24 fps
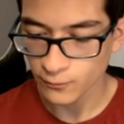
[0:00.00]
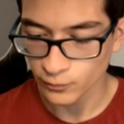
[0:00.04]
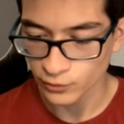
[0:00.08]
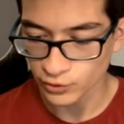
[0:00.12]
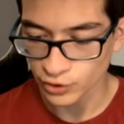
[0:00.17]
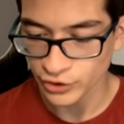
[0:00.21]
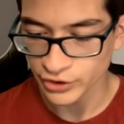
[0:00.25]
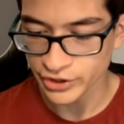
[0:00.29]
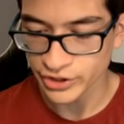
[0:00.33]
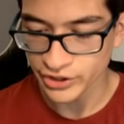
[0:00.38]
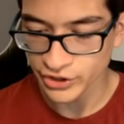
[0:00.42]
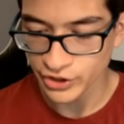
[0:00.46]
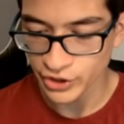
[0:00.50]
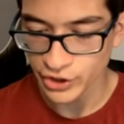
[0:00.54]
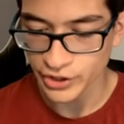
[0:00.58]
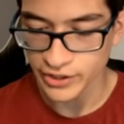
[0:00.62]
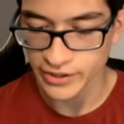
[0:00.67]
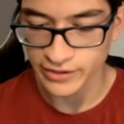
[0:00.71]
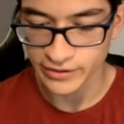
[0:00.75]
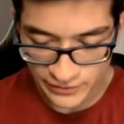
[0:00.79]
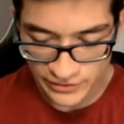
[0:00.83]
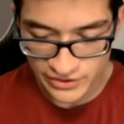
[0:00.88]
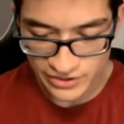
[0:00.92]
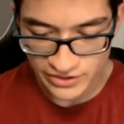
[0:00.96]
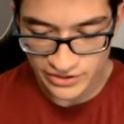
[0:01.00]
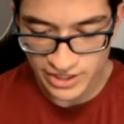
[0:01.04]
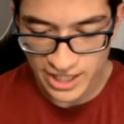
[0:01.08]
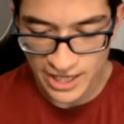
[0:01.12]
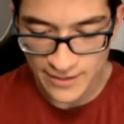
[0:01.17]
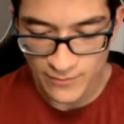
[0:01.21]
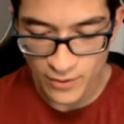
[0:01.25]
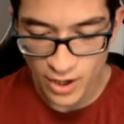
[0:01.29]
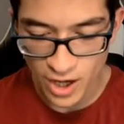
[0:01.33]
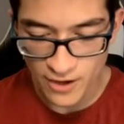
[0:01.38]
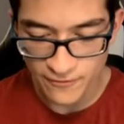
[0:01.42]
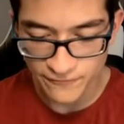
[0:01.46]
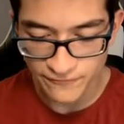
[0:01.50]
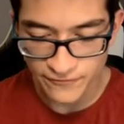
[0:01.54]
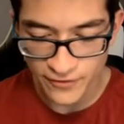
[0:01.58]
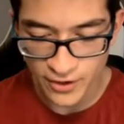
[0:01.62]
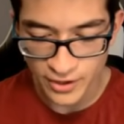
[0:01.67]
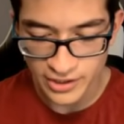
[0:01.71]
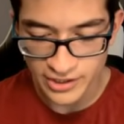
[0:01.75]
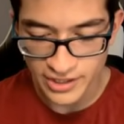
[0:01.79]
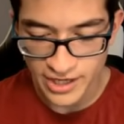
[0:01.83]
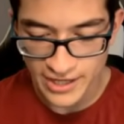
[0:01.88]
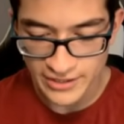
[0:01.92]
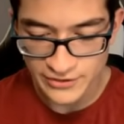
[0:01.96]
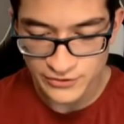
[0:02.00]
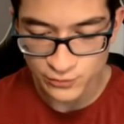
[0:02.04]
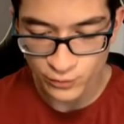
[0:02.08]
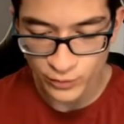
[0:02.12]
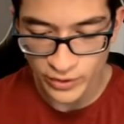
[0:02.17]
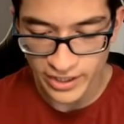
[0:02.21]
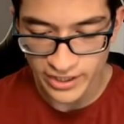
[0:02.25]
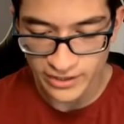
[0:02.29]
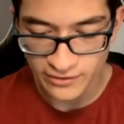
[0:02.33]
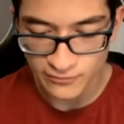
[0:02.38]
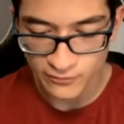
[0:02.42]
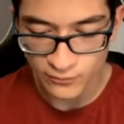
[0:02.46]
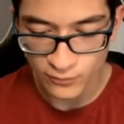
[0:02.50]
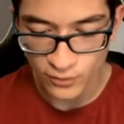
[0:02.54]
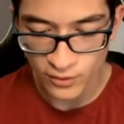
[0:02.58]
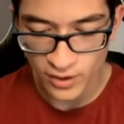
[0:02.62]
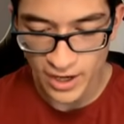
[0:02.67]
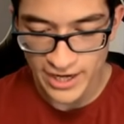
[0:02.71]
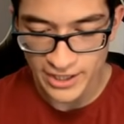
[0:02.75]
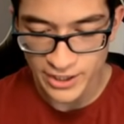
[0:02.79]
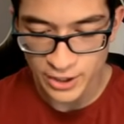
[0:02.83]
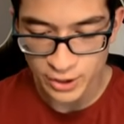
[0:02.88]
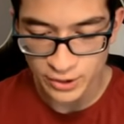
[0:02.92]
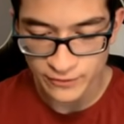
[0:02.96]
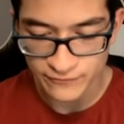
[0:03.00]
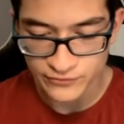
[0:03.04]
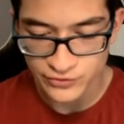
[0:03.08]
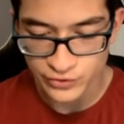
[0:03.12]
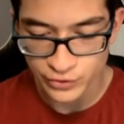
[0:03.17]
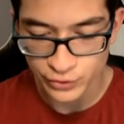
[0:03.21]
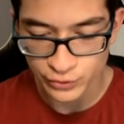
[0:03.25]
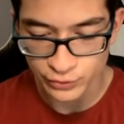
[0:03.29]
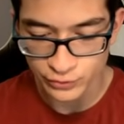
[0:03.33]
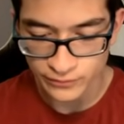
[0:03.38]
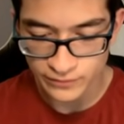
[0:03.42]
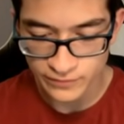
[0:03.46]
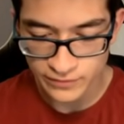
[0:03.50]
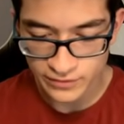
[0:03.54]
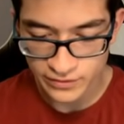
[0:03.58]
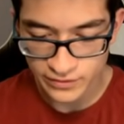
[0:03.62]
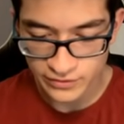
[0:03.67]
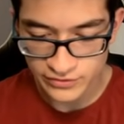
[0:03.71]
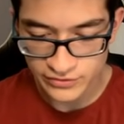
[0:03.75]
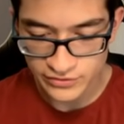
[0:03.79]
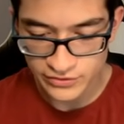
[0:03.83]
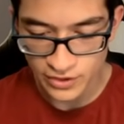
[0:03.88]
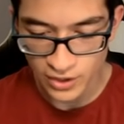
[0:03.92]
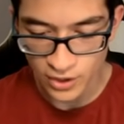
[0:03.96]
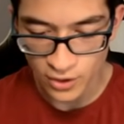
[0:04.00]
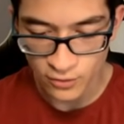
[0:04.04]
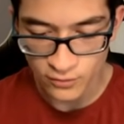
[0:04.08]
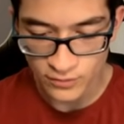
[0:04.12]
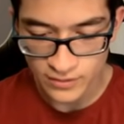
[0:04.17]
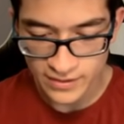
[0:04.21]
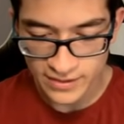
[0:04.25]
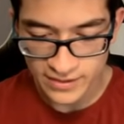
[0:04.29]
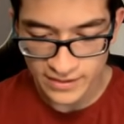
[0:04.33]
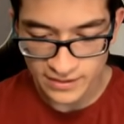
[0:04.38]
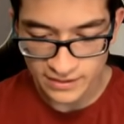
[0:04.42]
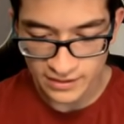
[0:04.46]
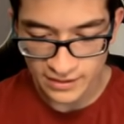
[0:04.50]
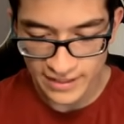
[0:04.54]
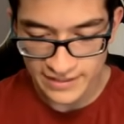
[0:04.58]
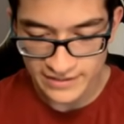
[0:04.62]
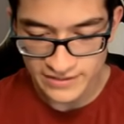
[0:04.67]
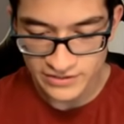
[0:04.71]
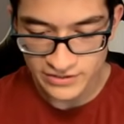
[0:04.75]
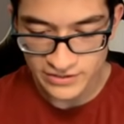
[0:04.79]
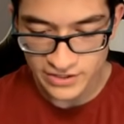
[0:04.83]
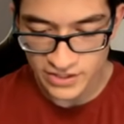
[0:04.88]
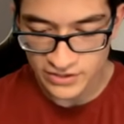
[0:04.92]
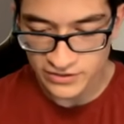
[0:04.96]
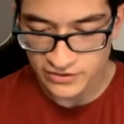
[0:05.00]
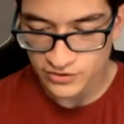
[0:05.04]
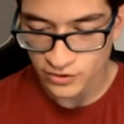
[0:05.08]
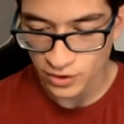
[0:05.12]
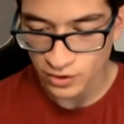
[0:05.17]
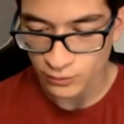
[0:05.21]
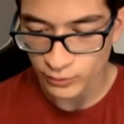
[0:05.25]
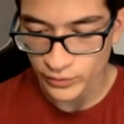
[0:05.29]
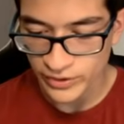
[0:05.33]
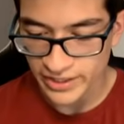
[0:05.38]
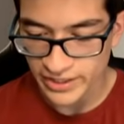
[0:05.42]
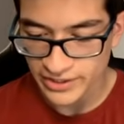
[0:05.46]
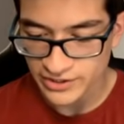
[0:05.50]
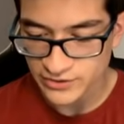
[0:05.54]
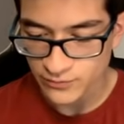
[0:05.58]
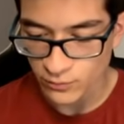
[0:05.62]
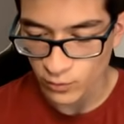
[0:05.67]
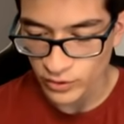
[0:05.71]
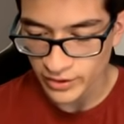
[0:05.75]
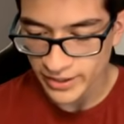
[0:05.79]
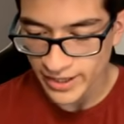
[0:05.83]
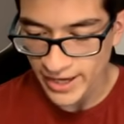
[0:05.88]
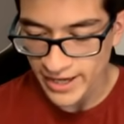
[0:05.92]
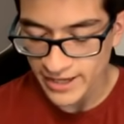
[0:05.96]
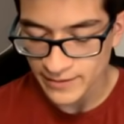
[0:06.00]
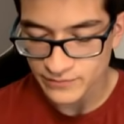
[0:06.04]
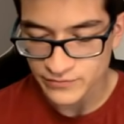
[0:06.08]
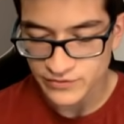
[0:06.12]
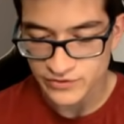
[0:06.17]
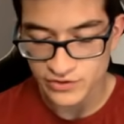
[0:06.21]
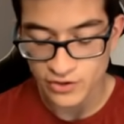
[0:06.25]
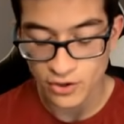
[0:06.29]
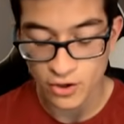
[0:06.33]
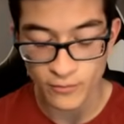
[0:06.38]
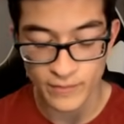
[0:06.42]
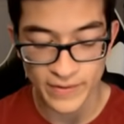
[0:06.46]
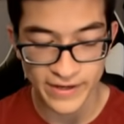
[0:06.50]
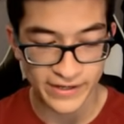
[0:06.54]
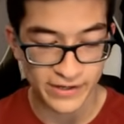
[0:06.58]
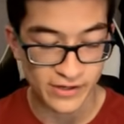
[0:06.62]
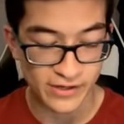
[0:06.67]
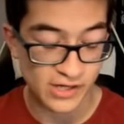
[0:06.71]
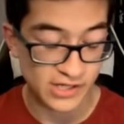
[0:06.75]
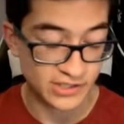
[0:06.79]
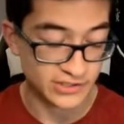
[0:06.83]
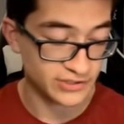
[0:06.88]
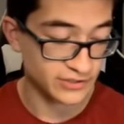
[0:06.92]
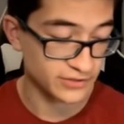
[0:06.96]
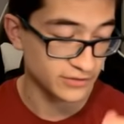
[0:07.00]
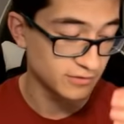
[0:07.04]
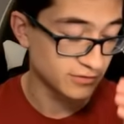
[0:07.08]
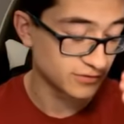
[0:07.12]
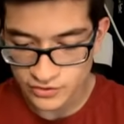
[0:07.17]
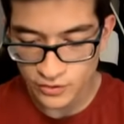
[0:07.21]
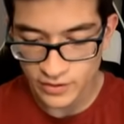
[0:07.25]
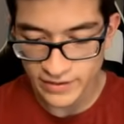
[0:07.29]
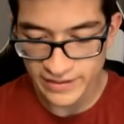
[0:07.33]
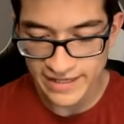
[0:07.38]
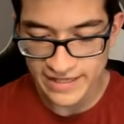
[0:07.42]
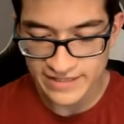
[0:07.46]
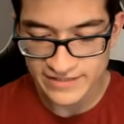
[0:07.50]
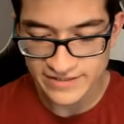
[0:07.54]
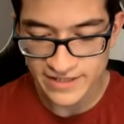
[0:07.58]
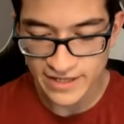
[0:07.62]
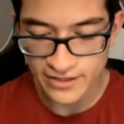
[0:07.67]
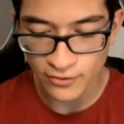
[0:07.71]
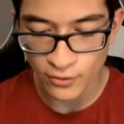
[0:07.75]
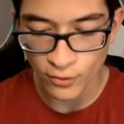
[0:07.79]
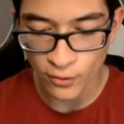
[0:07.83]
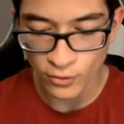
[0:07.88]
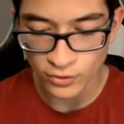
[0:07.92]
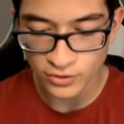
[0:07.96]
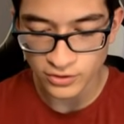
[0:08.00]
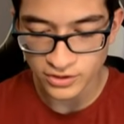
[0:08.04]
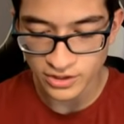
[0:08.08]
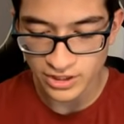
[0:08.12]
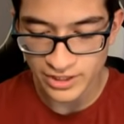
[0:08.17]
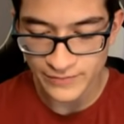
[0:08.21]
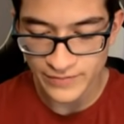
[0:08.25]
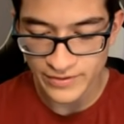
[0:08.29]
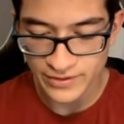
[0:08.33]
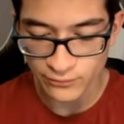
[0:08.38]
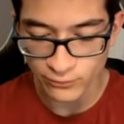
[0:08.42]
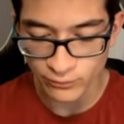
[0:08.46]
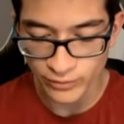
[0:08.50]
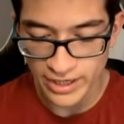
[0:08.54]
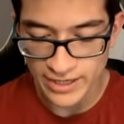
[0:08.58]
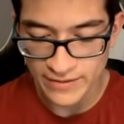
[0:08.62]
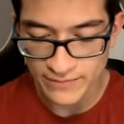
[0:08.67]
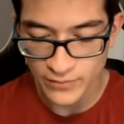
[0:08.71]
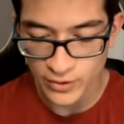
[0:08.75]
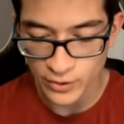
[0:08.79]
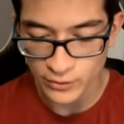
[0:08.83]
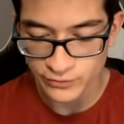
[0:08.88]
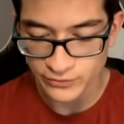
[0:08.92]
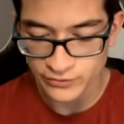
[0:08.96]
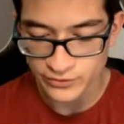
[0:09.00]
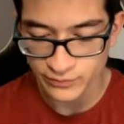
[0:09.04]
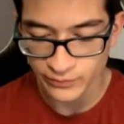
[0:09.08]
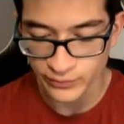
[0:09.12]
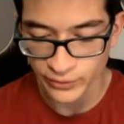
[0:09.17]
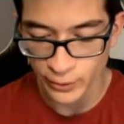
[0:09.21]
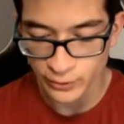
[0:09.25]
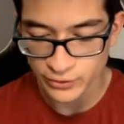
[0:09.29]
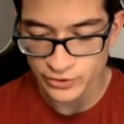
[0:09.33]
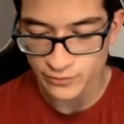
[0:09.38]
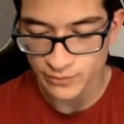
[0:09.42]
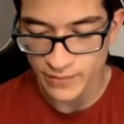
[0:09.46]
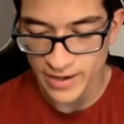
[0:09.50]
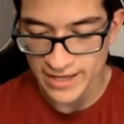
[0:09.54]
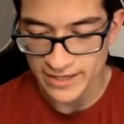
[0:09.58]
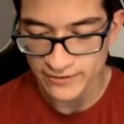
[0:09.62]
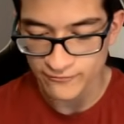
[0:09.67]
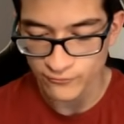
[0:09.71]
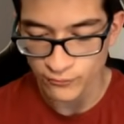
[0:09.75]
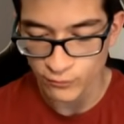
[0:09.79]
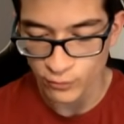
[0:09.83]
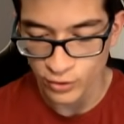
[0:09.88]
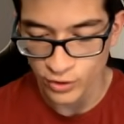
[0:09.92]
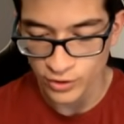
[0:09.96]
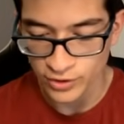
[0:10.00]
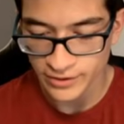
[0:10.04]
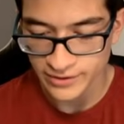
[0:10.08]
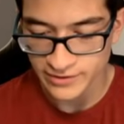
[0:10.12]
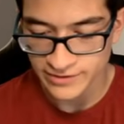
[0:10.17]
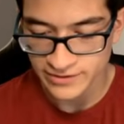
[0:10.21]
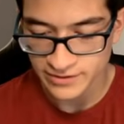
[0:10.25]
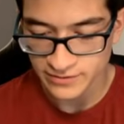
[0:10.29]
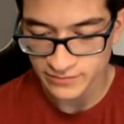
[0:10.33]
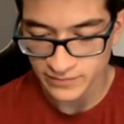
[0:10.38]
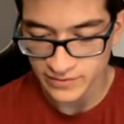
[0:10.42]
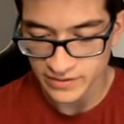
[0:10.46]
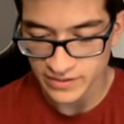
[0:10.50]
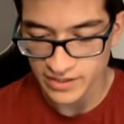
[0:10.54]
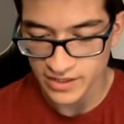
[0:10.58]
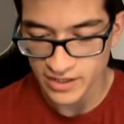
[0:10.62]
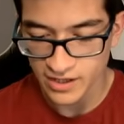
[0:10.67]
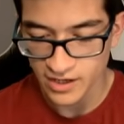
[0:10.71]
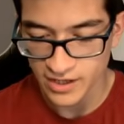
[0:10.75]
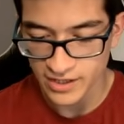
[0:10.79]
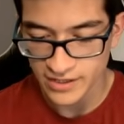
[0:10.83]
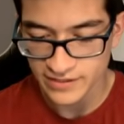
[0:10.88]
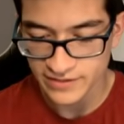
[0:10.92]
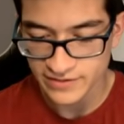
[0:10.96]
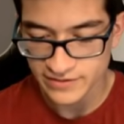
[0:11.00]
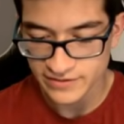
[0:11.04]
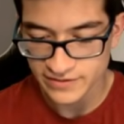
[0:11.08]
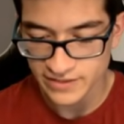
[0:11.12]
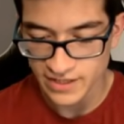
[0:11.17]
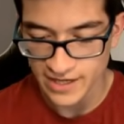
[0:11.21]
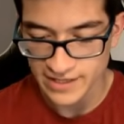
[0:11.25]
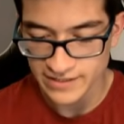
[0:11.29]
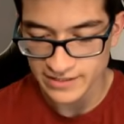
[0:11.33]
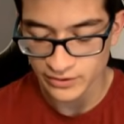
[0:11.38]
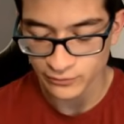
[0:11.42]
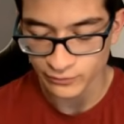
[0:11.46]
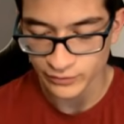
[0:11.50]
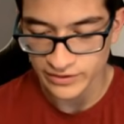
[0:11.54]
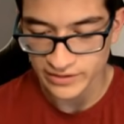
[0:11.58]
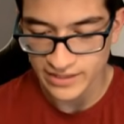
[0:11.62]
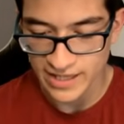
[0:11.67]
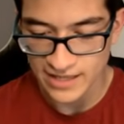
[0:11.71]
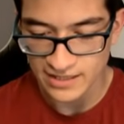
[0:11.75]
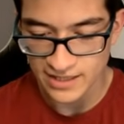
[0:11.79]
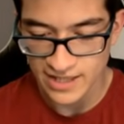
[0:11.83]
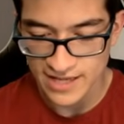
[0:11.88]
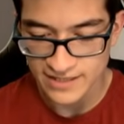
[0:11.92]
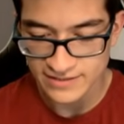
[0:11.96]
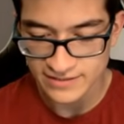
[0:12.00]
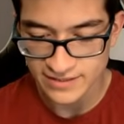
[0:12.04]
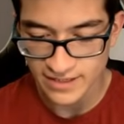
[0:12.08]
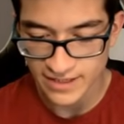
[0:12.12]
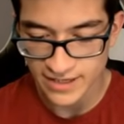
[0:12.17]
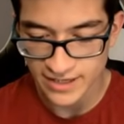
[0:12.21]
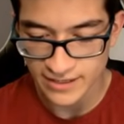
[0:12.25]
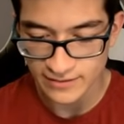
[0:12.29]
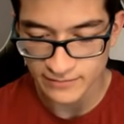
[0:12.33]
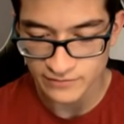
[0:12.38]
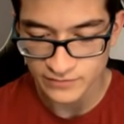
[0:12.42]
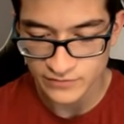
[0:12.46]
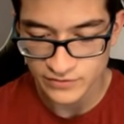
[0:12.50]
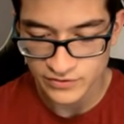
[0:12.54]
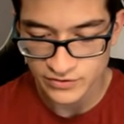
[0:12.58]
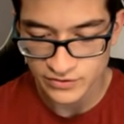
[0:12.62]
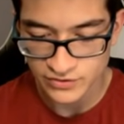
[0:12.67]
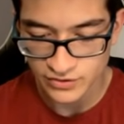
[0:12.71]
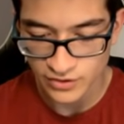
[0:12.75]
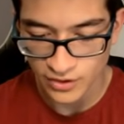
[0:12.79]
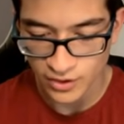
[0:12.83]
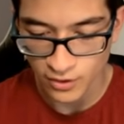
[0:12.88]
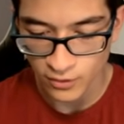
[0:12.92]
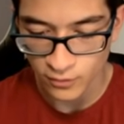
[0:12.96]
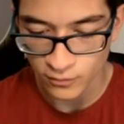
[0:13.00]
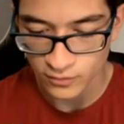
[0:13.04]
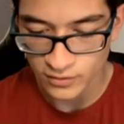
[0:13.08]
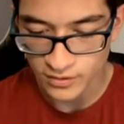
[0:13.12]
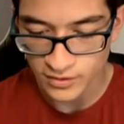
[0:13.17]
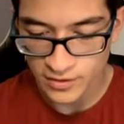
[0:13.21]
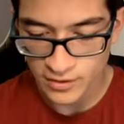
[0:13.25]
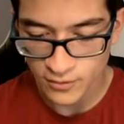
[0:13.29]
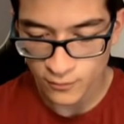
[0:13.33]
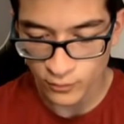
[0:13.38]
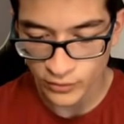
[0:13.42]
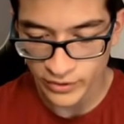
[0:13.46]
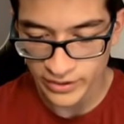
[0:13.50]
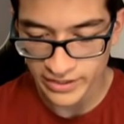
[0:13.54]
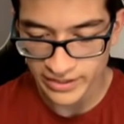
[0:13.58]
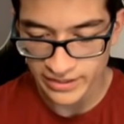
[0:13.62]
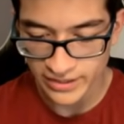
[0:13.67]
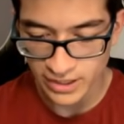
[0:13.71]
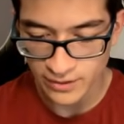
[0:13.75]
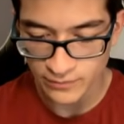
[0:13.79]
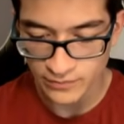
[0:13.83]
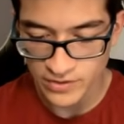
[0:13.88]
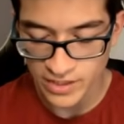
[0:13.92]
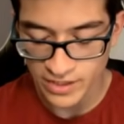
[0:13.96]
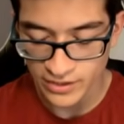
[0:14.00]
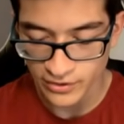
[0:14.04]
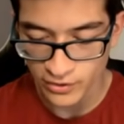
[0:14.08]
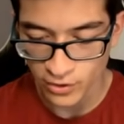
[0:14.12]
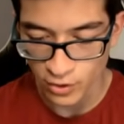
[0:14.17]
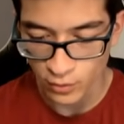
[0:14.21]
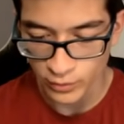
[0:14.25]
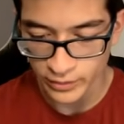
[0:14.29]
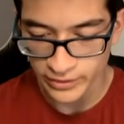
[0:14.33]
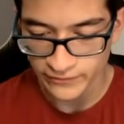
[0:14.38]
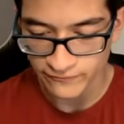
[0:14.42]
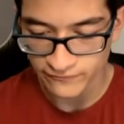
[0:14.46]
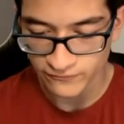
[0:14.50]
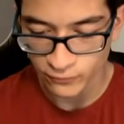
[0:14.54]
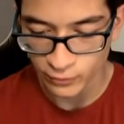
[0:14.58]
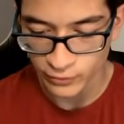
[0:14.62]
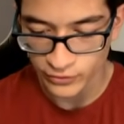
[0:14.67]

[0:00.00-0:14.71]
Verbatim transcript: We're looking good. We just came off on a nice win where I could have drew. So let's start winning some more games. Oh my gosh. So I guess that whole limit rainbows approach might have worked because I did win that last game. So we're going to keep that going